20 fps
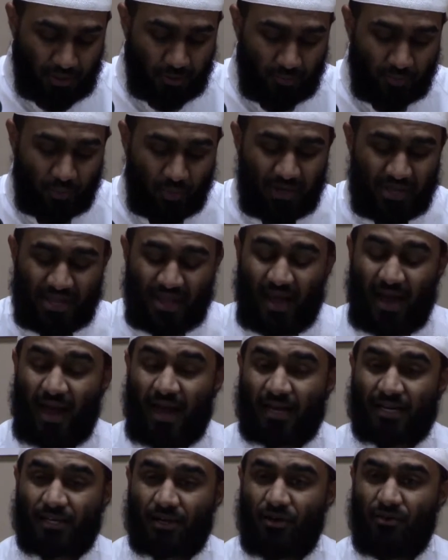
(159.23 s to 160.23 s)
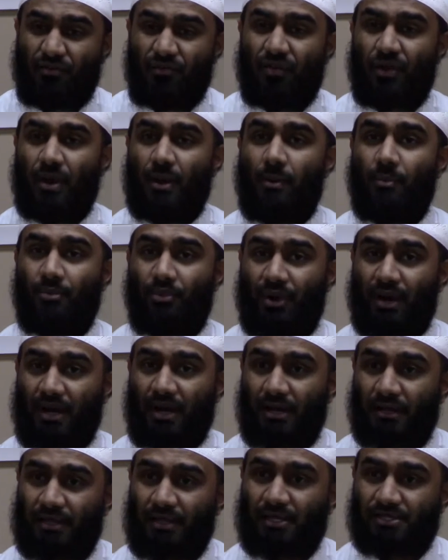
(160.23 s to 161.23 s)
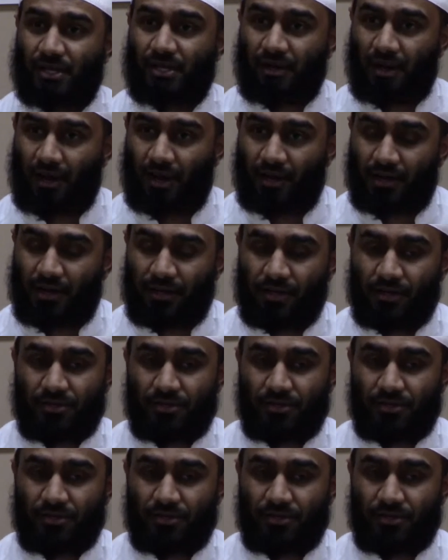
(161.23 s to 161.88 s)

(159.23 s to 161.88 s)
Number one, the act of praying the salah.